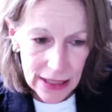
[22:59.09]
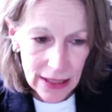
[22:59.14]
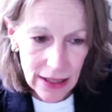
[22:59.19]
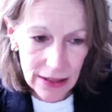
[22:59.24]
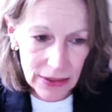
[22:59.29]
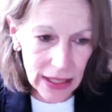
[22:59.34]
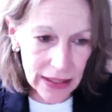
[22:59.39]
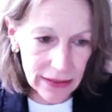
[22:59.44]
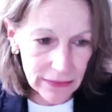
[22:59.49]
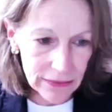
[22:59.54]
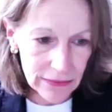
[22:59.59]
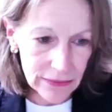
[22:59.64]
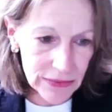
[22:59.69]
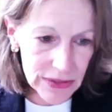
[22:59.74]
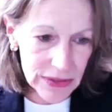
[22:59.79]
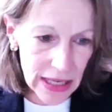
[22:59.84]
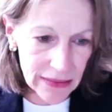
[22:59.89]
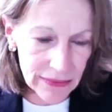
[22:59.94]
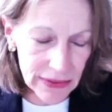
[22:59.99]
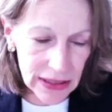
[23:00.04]
Okay,
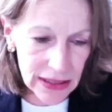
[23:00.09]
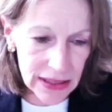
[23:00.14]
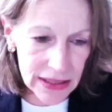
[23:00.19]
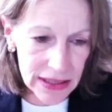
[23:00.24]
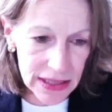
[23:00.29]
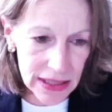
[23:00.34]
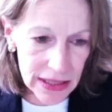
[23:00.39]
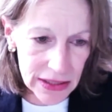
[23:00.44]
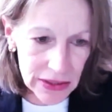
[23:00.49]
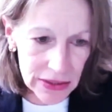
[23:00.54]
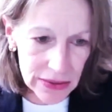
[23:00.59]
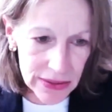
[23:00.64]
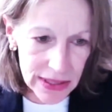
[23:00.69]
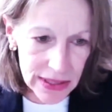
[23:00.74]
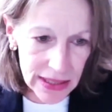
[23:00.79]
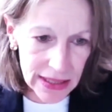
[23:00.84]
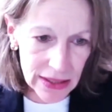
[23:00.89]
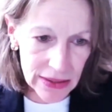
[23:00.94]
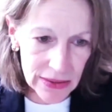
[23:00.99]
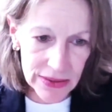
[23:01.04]
David continues and
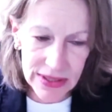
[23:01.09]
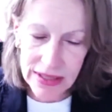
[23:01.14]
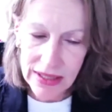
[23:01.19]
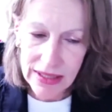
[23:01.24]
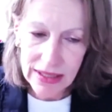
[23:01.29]
he goes,